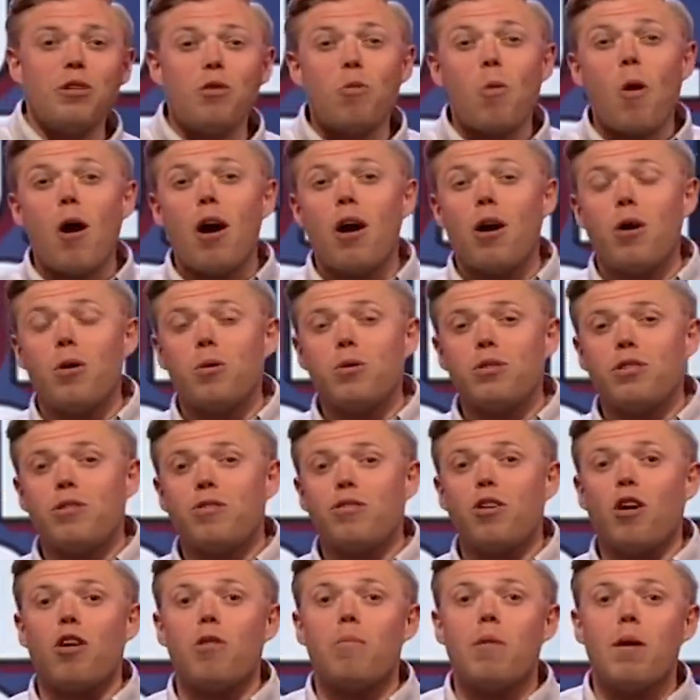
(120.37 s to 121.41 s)
in the wild,
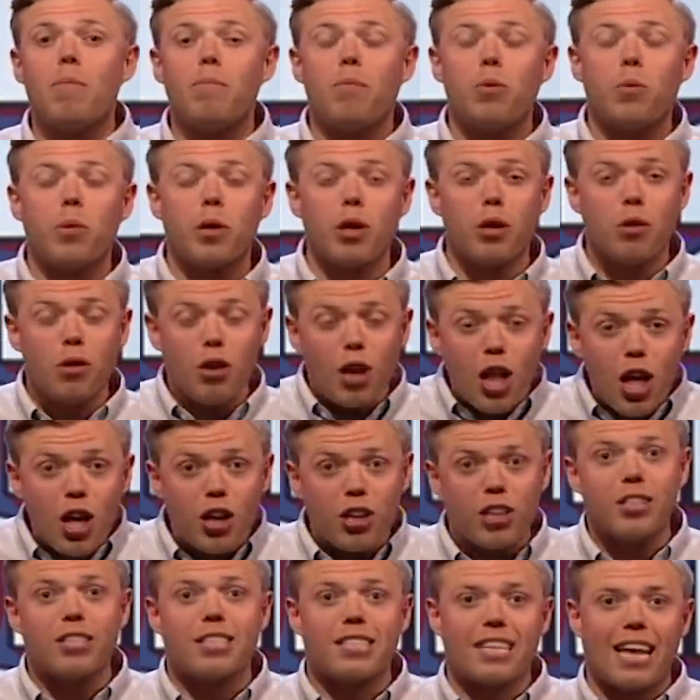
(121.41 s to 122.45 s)
you've got to remember what you
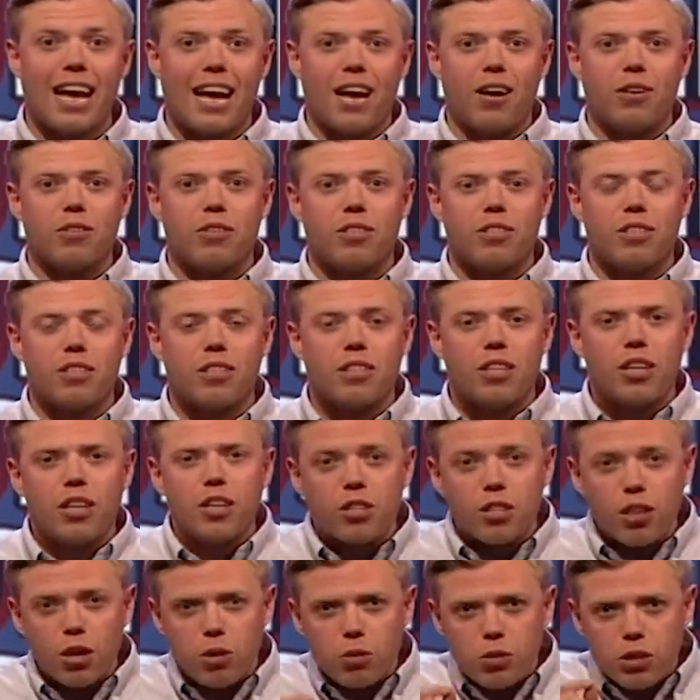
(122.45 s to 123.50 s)
learn at Scouts.
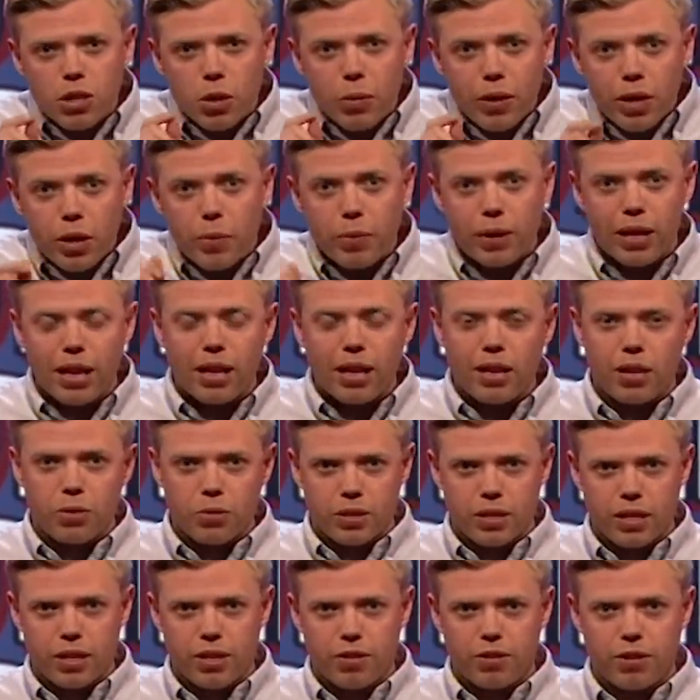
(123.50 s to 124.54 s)
Don't tell anyone our
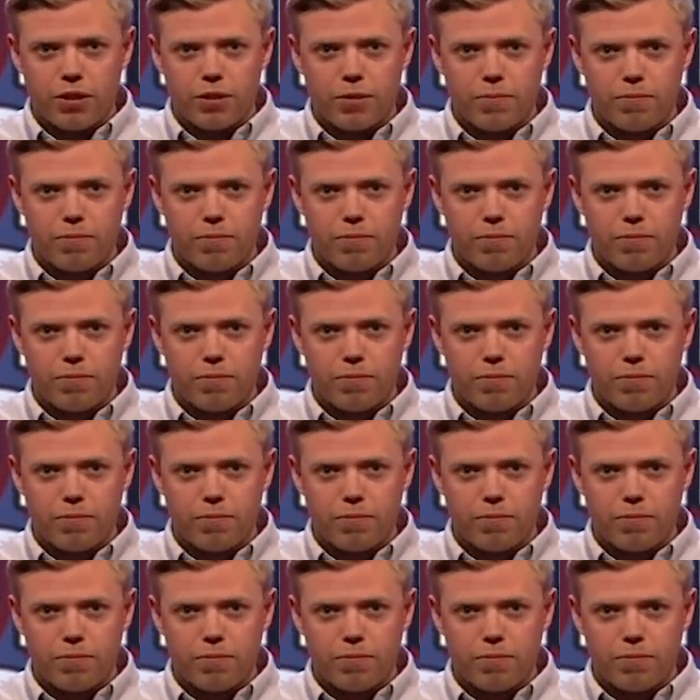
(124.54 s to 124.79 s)
little secret.